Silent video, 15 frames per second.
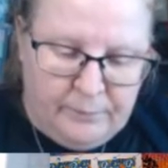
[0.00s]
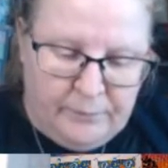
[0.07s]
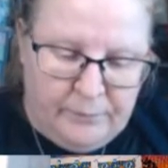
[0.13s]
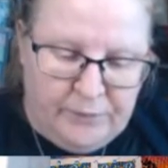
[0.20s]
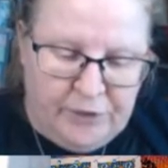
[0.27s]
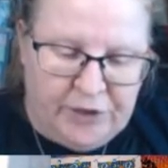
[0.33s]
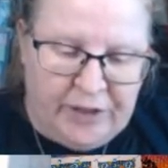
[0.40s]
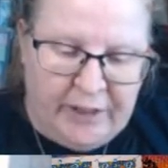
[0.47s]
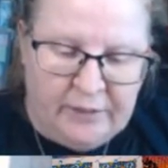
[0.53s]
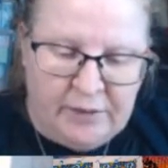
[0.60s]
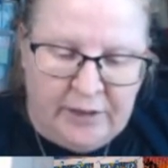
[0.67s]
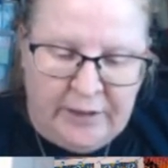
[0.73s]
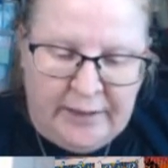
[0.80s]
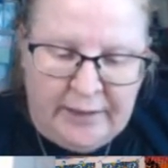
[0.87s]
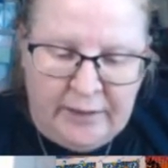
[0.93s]
shouting,
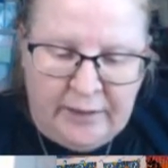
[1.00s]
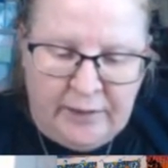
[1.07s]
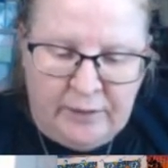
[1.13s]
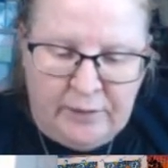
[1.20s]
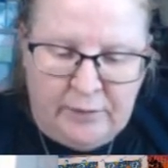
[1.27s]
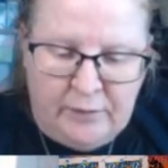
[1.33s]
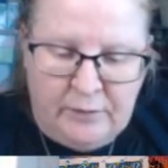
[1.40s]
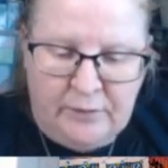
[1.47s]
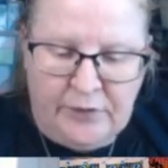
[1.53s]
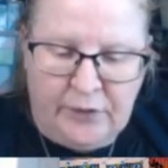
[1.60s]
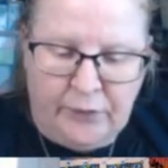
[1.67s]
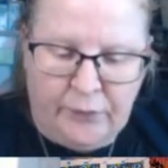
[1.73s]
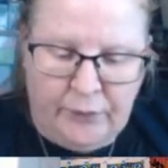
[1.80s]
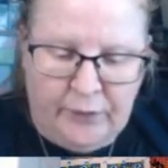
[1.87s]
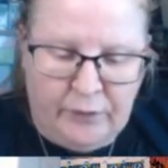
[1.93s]
yelling,
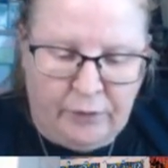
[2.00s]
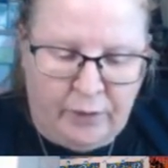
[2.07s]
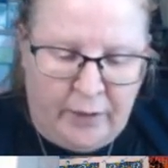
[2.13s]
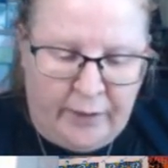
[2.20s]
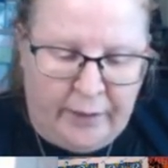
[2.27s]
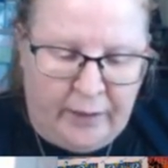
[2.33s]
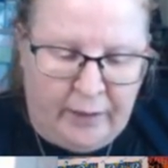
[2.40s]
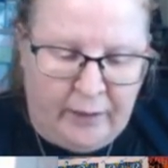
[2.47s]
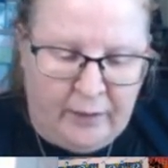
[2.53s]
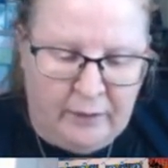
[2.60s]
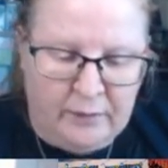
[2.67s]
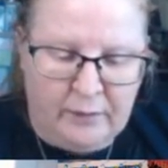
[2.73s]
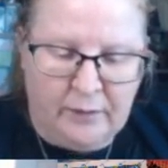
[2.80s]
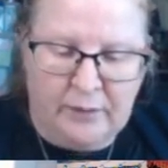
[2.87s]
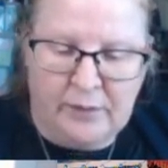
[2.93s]
Sophie crying,
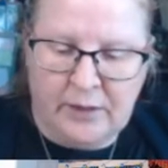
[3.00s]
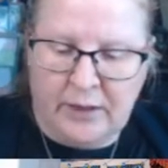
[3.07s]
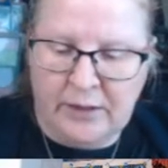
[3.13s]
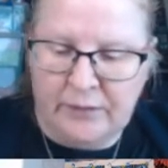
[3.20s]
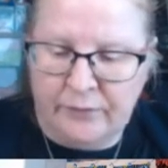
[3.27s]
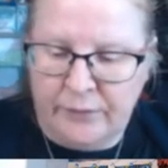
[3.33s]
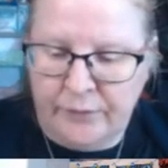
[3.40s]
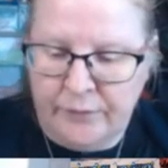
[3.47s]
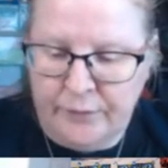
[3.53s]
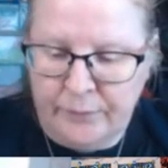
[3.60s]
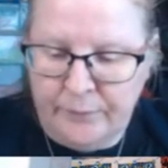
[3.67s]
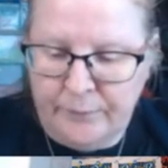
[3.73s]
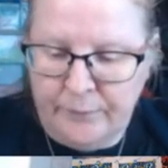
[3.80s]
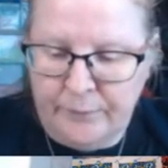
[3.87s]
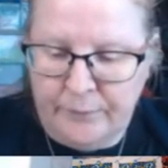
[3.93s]
those kind of
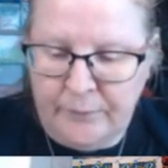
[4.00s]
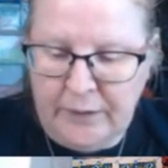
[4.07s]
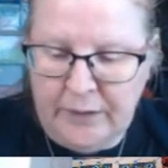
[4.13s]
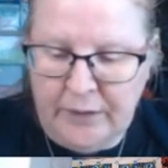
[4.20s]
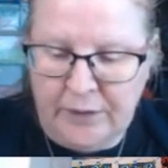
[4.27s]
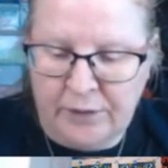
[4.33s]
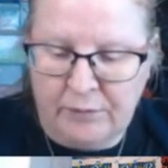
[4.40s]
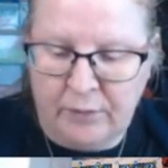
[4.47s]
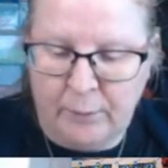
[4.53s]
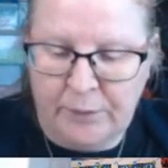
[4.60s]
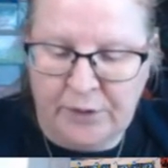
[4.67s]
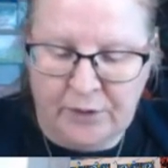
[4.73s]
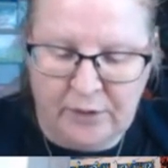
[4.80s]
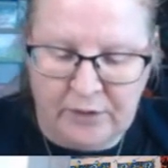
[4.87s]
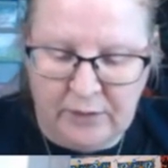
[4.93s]

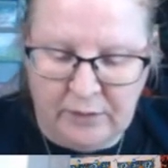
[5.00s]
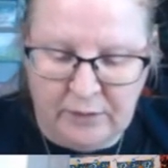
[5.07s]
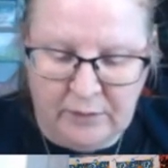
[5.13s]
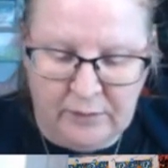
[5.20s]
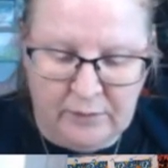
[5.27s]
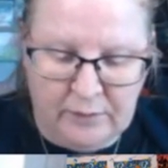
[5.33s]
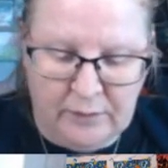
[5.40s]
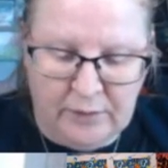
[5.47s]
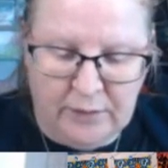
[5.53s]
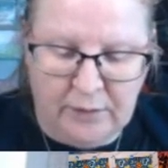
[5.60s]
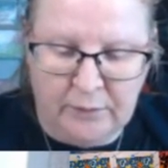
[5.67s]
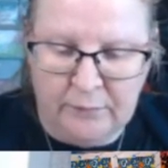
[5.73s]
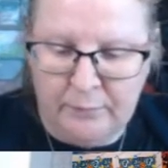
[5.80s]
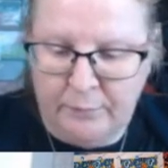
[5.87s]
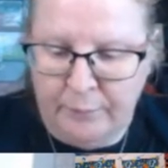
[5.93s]
interruptions that, you know,
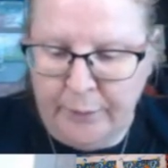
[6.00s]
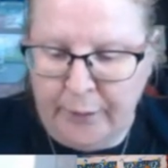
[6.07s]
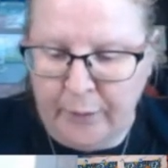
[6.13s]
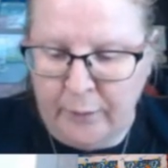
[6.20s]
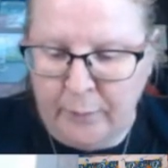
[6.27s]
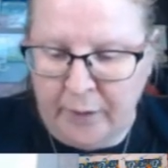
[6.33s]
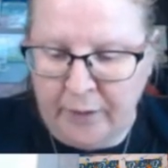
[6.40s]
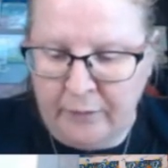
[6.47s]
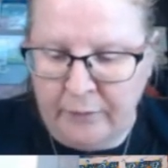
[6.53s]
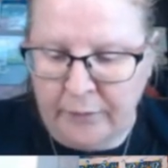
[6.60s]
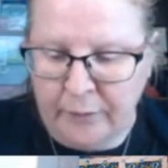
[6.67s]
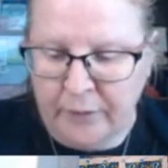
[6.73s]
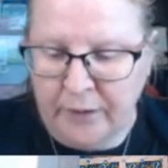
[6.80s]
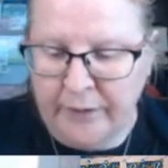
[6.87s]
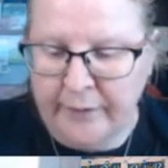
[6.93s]
blow the microphone
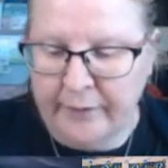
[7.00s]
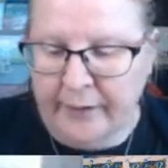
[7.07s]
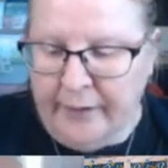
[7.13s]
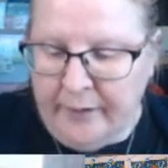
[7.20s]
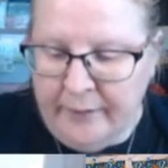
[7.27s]
kind of thing.